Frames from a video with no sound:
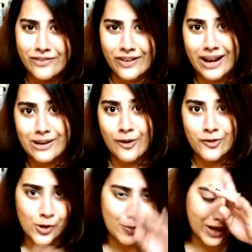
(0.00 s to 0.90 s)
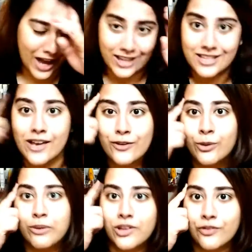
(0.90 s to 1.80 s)
if I get off topic. I just have so
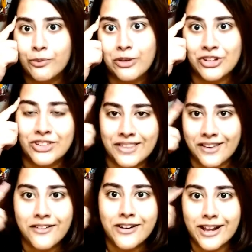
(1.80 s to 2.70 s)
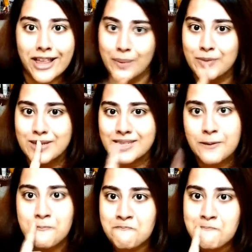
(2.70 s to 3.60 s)
much information in here and I'm just
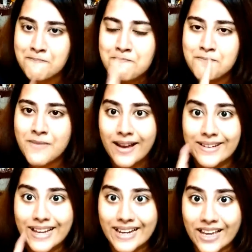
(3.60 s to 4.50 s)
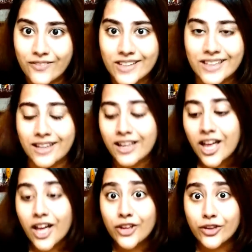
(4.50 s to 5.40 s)
telling everything.
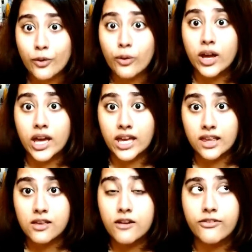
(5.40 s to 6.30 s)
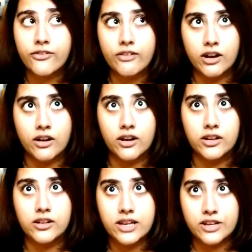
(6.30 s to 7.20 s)
So in uh,
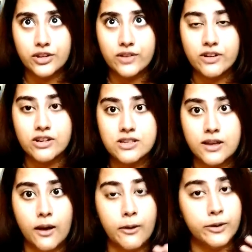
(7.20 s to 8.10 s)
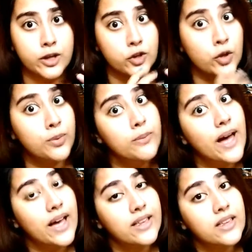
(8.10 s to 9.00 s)
the DC universe,
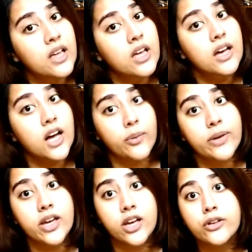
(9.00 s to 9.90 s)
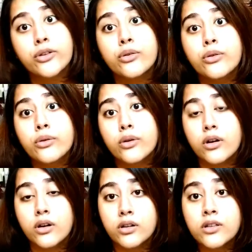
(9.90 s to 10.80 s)
Superman coming into
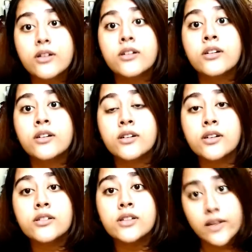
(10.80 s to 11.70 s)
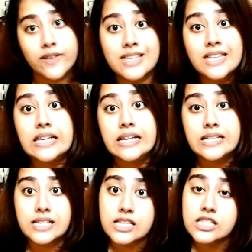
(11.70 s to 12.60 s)
the TV series
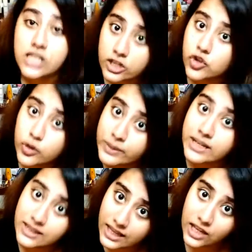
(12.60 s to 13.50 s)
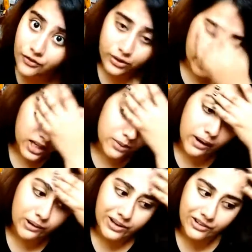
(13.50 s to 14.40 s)
is such a big thing if you think
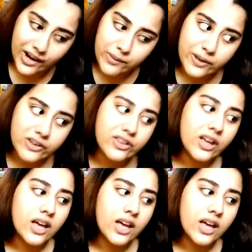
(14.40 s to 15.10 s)
about it, right? Because